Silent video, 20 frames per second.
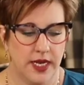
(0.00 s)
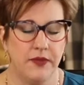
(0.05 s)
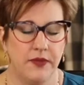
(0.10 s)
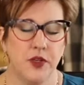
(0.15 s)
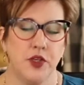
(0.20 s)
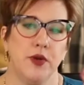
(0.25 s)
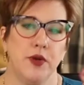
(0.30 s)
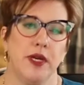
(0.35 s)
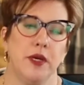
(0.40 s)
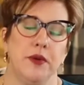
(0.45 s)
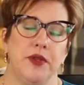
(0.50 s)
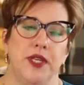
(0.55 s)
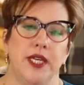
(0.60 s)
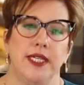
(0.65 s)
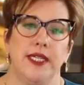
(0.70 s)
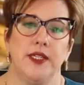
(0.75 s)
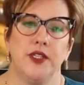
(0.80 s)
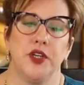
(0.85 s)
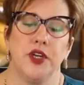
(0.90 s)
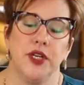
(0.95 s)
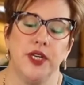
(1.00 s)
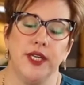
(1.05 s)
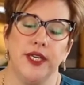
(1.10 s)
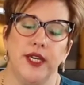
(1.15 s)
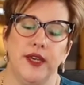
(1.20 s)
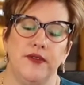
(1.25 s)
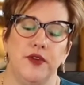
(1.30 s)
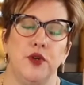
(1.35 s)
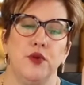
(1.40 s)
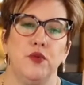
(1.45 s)
Now the trick with this is going
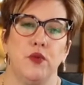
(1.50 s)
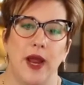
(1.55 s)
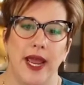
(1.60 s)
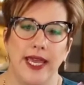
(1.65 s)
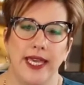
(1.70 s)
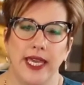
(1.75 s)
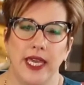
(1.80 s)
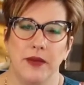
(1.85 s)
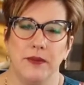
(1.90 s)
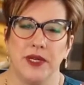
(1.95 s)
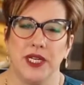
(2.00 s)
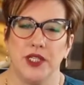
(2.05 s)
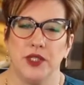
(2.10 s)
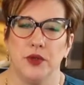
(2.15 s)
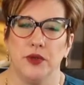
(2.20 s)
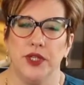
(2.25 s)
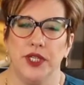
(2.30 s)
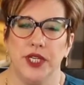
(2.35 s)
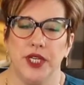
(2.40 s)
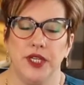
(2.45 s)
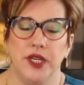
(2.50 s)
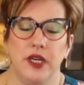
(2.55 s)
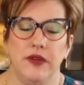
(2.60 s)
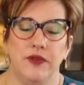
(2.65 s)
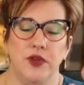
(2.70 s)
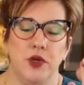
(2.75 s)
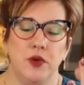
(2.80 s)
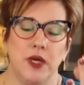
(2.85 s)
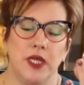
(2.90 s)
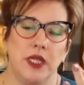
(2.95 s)
to give you ranking, but it's only going
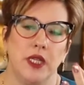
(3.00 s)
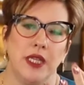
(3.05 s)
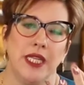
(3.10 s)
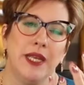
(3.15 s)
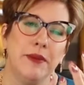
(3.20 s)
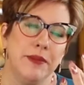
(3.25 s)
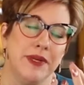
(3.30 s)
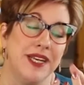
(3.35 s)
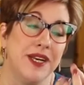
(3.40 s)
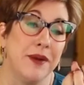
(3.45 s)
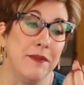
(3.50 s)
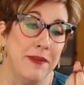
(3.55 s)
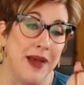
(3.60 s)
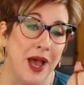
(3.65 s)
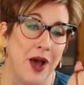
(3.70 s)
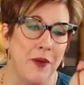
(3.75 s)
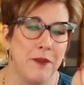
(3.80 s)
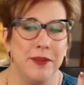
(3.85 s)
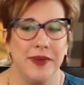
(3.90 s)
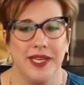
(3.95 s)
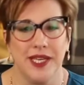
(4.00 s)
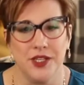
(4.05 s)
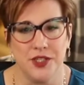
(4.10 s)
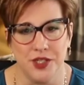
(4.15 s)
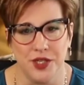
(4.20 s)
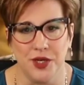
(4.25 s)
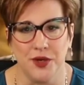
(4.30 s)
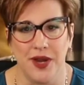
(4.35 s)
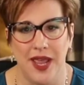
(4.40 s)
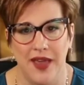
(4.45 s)
to give you a limited amount
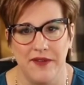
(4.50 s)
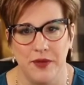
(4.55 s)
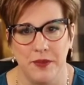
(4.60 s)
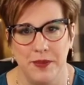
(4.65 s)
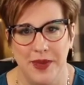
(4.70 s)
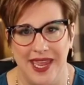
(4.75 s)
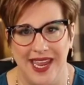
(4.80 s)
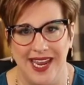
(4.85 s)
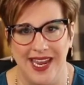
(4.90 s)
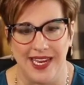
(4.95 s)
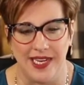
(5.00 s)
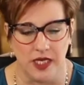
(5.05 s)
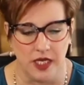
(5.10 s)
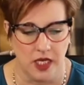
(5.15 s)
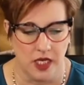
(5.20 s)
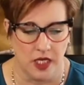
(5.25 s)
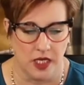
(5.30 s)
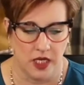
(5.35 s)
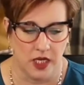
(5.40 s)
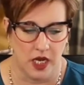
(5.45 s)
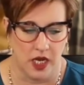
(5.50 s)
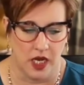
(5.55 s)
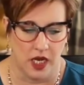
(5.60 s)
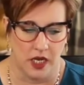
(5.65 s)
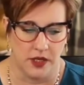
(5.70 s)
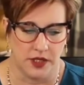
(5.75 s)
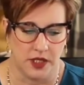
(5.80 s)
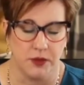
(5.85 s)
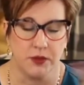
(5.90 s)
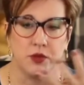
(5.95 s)
because you don't have a paid
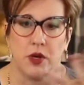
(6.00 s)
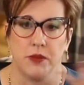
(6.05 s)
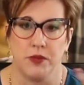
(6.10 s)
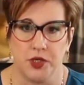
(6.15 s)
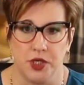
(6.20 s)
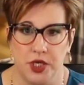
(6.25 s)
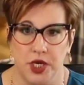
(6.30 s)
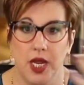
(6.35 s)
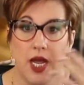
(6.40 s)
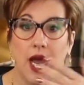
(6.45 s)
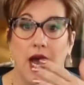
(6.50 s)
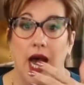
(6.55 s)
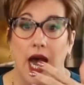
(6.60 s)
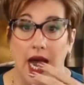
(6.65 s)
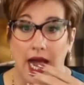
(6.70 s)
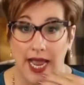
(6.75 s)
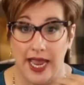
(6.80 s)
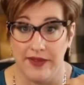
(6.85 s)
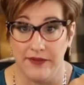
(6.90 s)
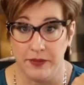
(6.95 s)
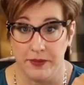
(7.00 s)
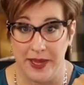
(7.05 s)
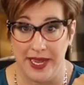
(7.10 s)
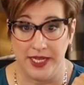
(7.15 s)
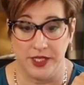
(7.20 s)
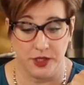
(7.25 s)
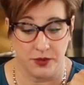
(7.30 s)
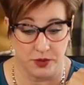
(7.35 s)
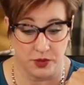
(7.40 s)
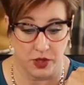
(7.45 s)
subscription. I have a
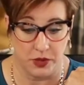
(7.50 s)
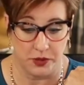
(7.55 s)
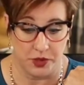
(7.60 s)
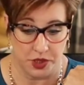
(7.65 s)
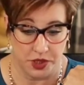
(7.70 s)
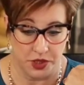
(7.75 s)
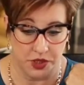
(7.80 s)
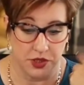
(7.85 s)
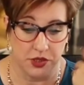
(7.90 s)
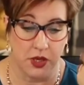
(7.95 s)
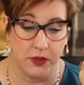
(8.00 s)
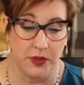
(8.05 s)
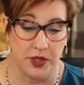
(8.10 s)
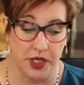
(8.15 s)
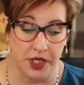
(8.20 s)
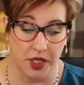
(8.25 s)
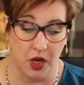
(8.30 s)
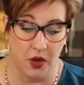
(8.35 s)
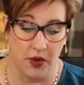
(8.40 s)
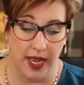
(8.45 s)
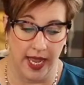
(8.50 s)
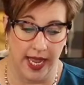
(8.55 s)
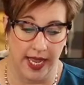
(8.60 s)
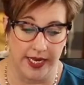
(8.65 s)
paid subscription, so I'm going to go